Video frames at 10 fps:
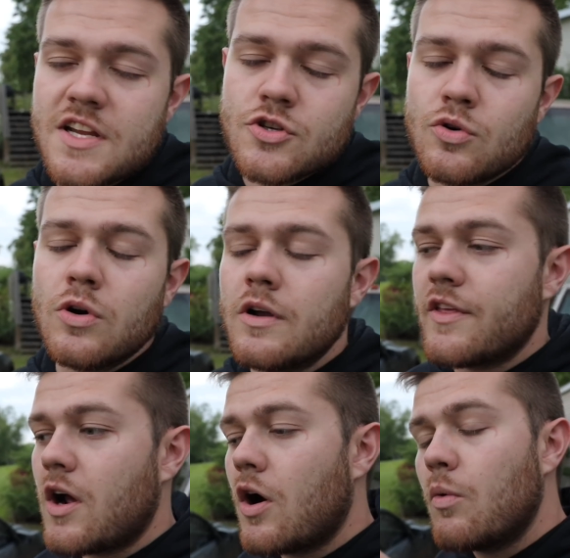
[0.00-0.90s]
in short,
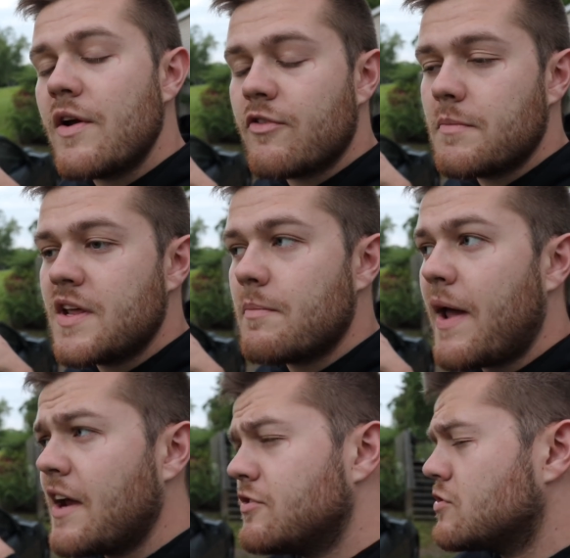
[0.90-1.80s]
the car went from being a
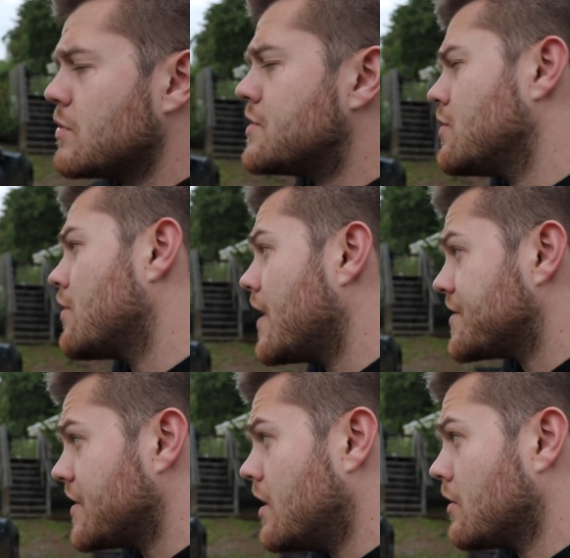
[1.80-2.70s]
Paxton 2200
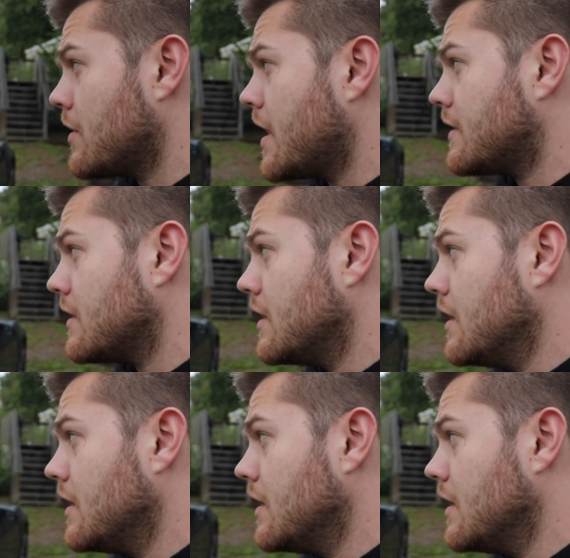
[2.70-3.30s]
SL, correct?